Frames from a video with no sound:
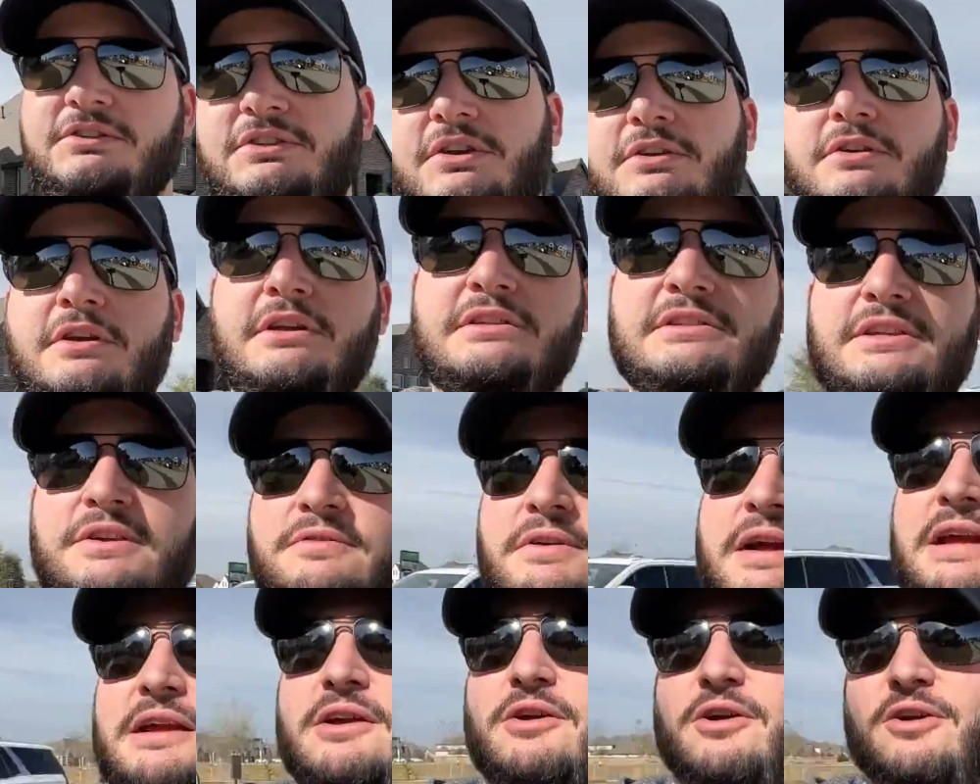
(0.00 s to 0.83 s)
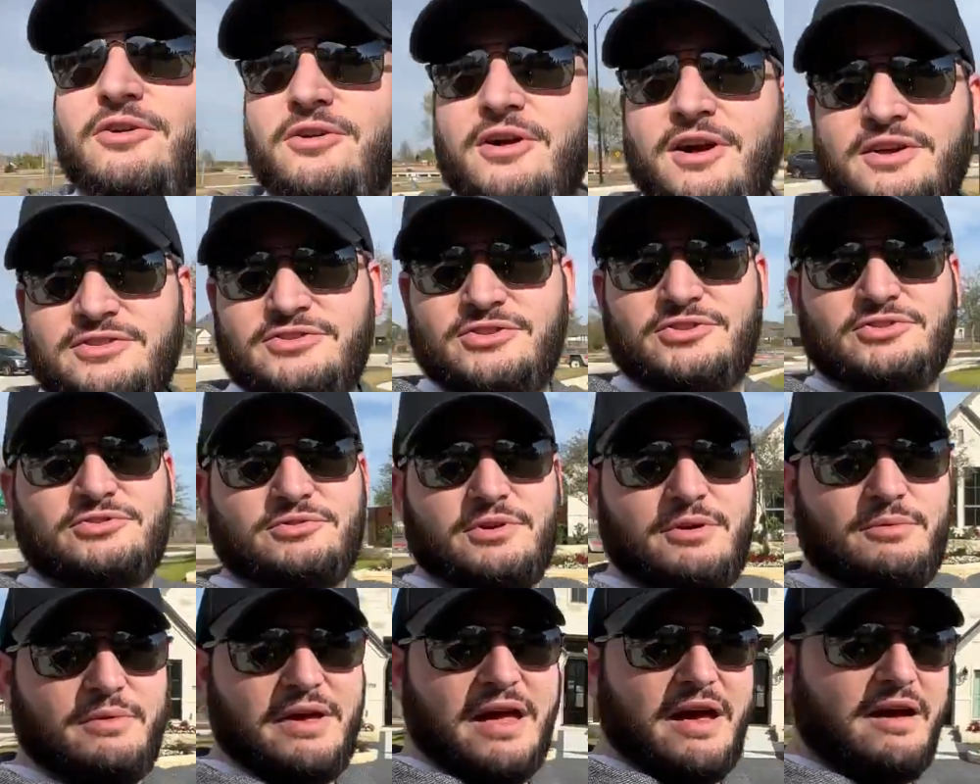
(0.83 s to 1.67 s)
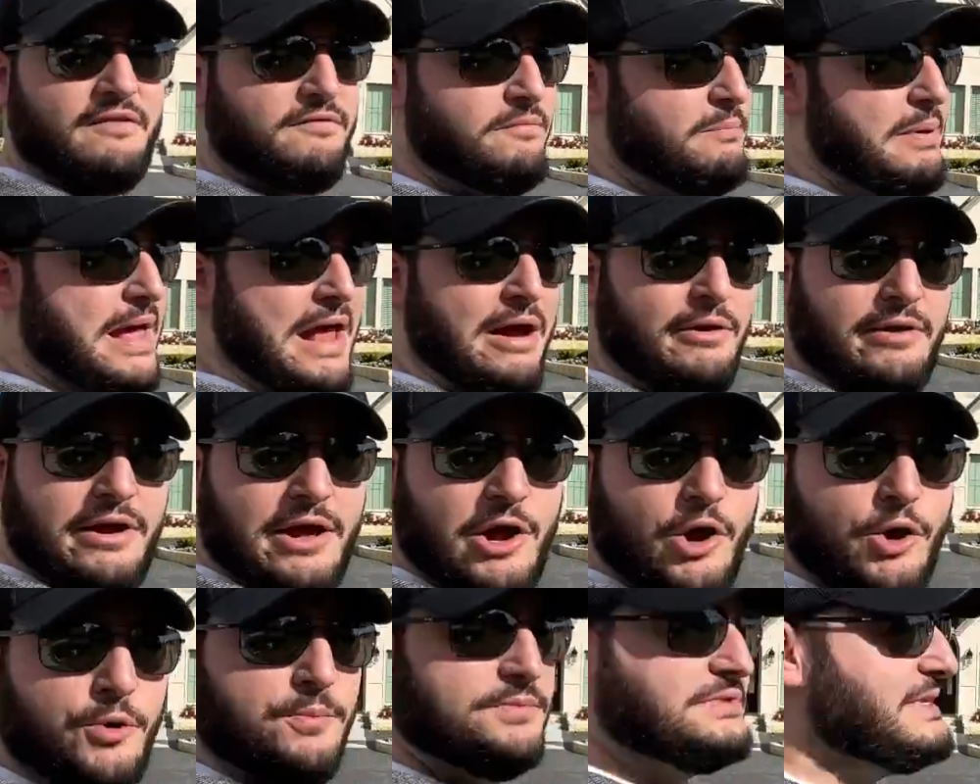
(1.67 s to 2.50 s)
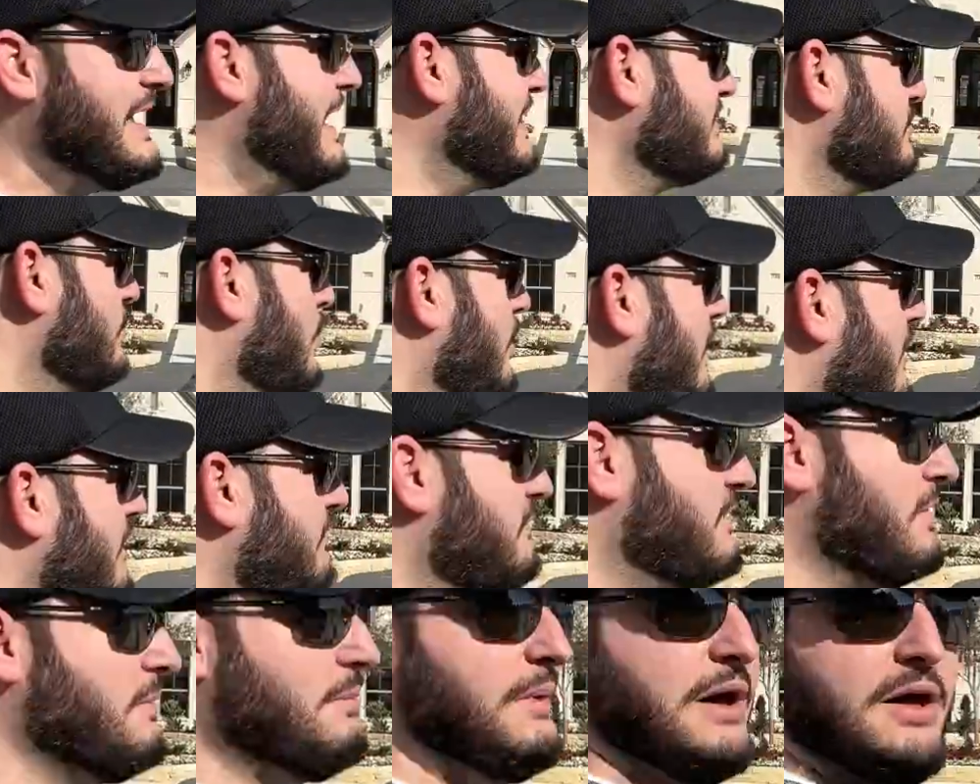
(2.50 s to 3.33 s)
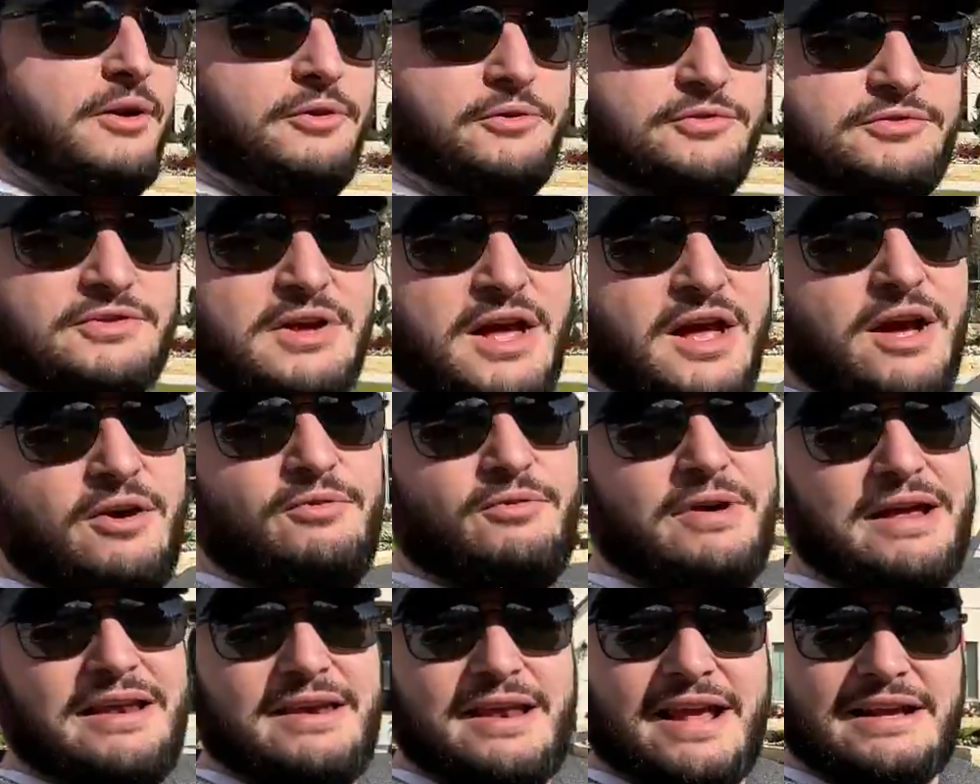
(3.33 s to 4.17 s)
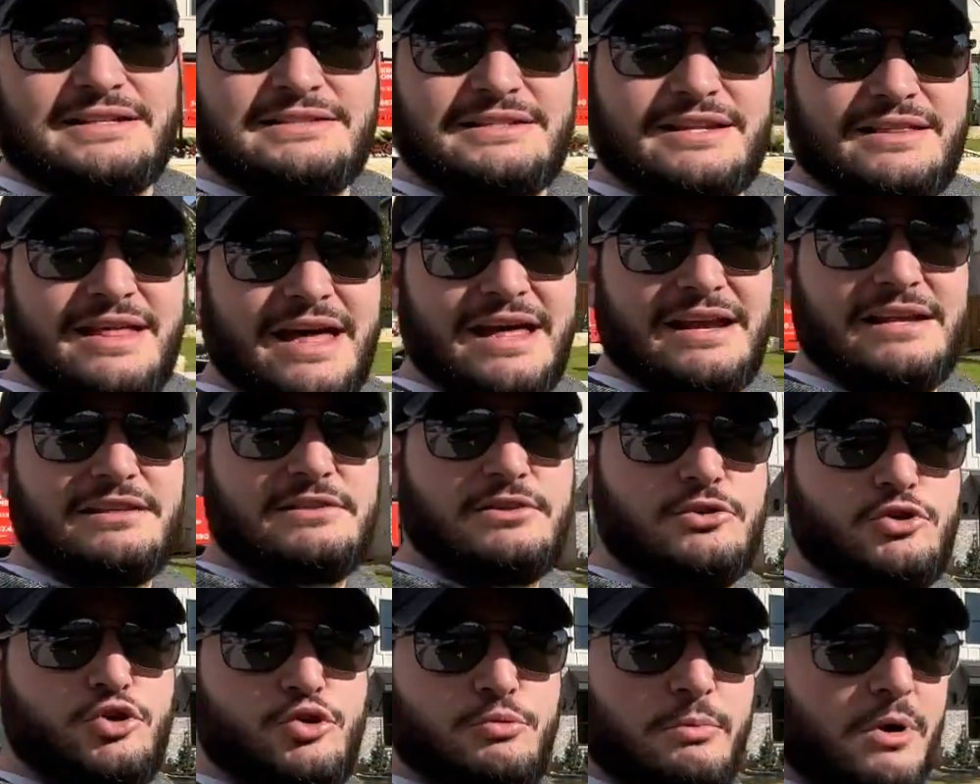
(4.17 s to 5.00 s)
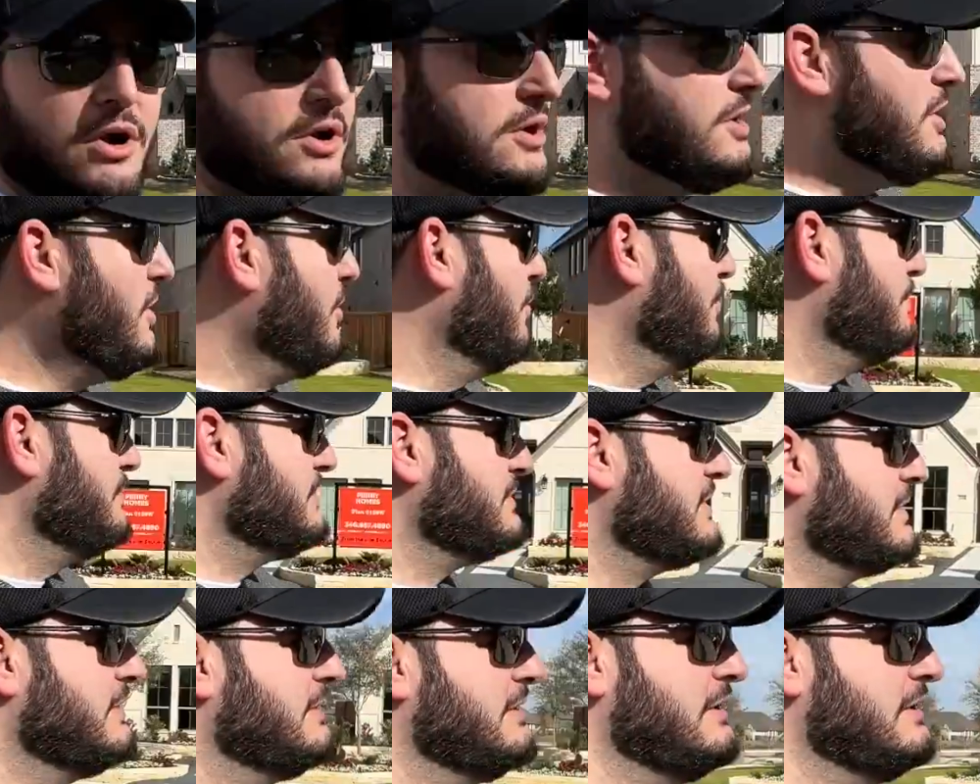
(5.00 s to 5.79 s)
you can see right here across the street, we have Perry Homes has one of their models. Right next to that is Newmark Homes.